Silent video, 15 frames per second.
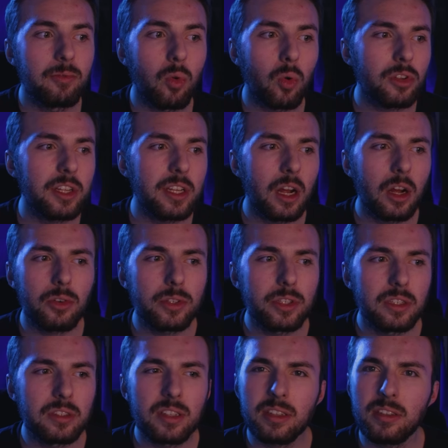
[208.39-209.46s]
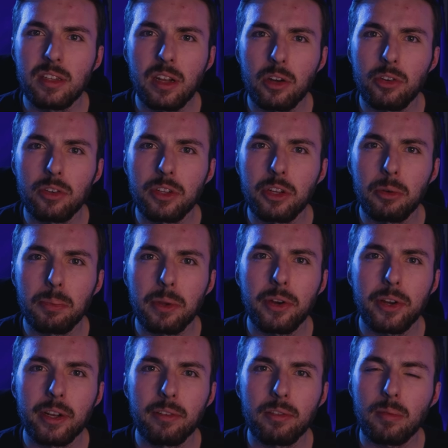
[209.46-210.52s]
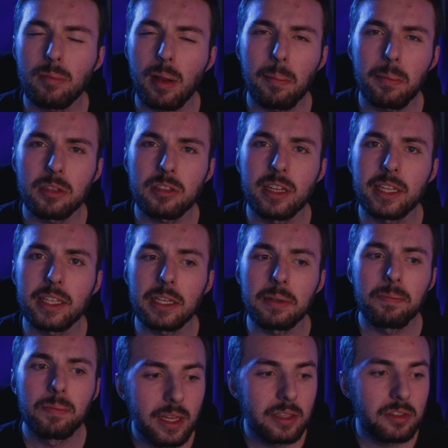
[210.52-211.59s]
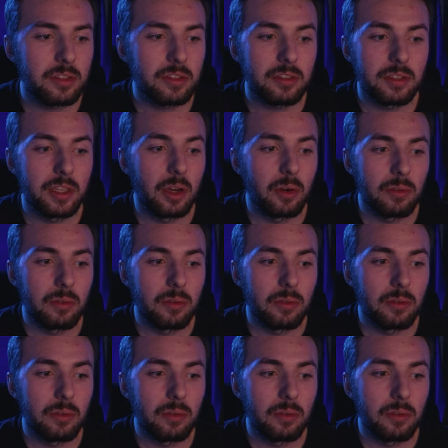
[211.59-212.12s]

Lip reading: 1400 to 1600 year period, if I'm not mistaken. It's,